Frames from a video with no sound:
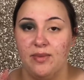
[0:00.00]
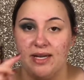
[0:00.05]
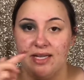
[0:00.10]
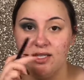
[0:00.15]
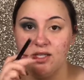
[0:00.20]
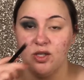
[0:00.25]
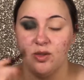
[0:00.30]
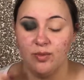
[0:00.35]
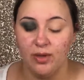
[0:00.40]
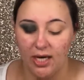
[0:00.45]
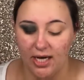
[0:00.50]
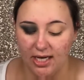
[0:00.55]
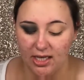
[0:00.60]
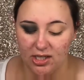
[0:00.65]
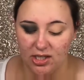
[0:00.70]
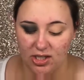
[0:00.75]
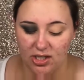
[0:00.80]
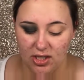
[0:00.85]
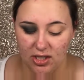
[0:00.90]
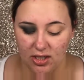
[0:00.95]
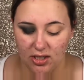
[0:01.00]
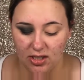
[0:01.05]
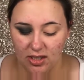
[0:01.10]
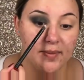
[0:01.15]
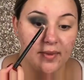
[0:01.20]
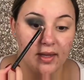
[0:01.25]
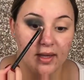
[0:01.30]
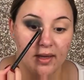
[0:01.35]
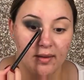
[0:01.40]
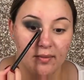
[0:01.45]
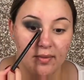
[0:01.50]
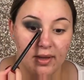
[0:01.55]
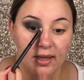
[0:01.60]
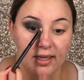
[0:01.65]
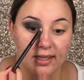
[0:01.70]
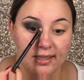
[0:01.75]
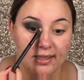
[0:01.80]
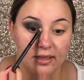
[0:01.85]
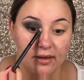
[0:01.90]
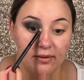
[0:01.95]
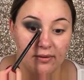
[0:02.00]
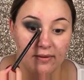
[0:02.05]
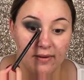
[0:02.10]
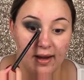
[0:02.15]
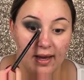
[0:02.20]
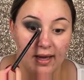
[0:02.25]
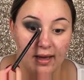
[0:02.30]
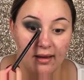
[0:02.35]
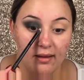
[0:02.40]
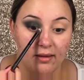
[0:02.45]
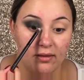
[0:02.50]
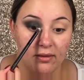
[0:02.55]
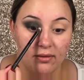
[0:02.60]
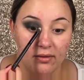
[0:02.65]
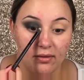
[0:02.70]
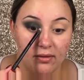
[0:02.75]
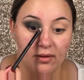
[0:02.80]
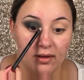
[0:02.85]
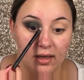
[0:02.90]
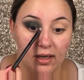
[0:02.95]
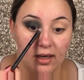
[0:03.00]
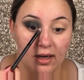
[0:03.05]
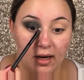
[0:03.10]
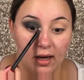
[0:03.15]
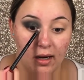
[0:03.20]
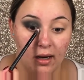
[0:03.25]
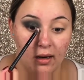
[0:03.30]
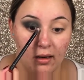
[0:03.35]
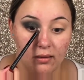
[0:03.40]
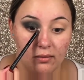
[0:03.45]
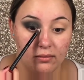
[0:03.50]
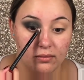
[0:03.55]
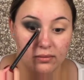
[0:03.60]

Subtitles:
pencil brush, and place it right in through here.